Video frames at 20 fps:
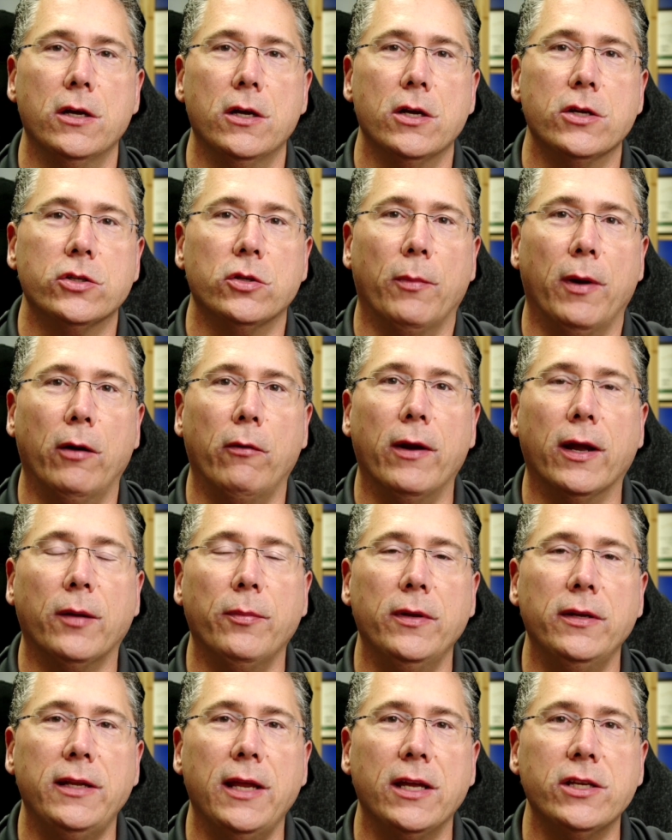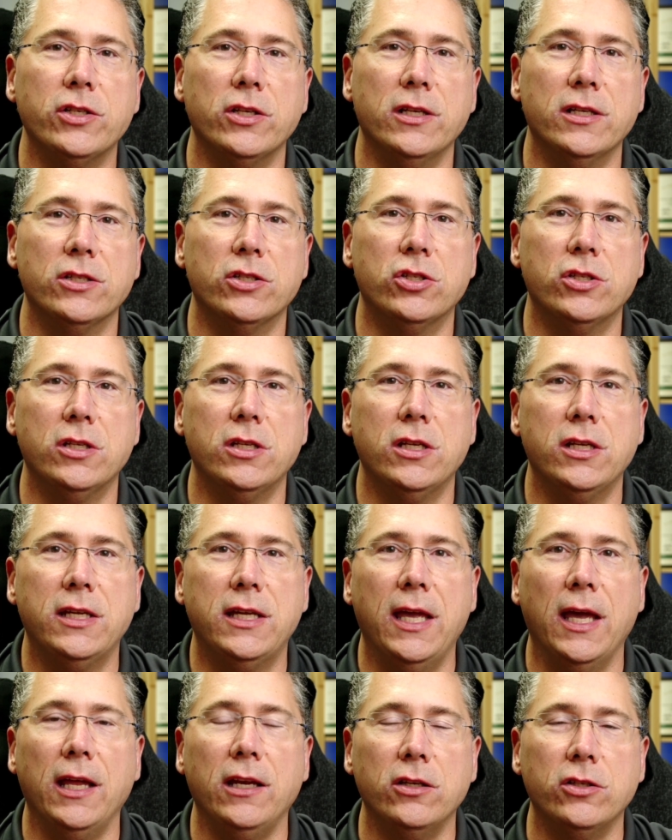So my recommendation is
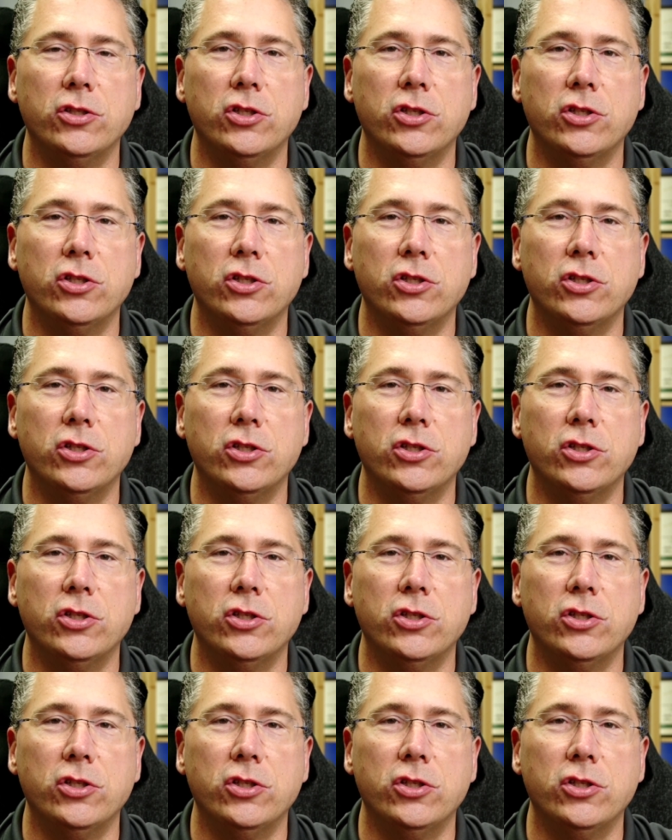get